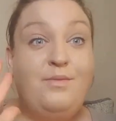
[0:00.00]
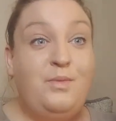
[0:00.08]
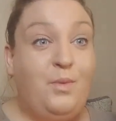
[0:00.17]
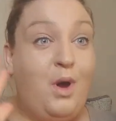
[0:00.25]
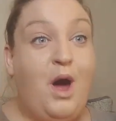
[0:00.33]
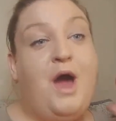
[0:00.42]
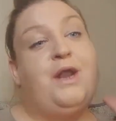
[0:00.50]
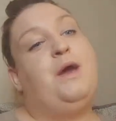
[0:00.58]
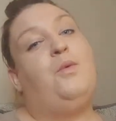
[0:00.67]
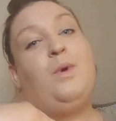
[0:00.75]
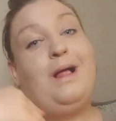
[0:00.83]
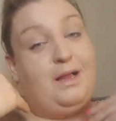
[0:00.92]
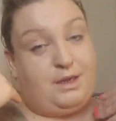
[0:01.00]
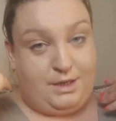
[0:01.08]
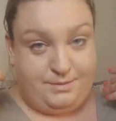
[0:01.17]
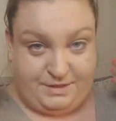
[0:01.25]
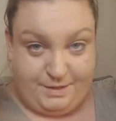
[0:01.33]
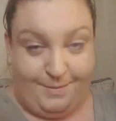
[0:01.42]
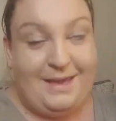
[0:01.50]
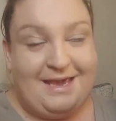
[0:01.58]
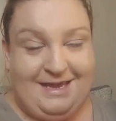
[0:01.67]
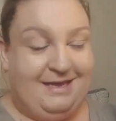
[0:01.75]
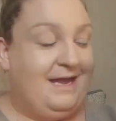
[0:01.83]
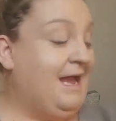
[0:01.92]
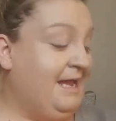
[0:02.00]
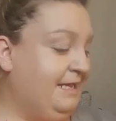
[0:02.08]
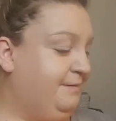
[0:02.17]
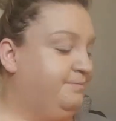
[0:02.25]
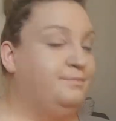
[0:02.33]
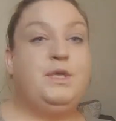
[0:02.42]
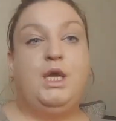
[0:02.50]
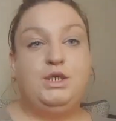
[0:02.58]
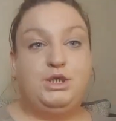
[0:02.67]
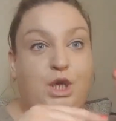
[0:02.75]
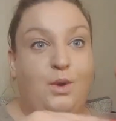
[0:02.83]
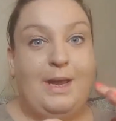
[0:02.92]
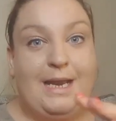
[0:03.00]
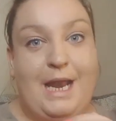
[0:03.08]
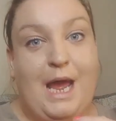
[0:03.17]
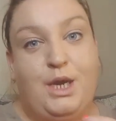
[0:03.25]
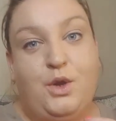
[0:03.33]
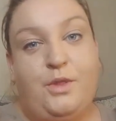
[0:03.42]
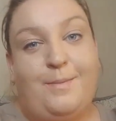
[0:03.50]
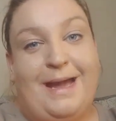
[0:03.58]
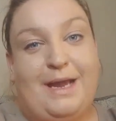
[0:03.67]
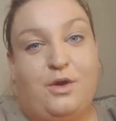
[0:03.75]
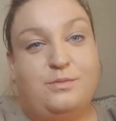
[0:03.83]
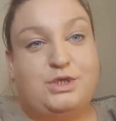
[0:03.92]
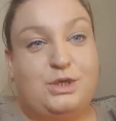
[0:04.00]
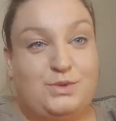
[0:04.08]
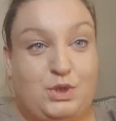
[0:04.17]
everyone and welcome to me. I'm doing another makeup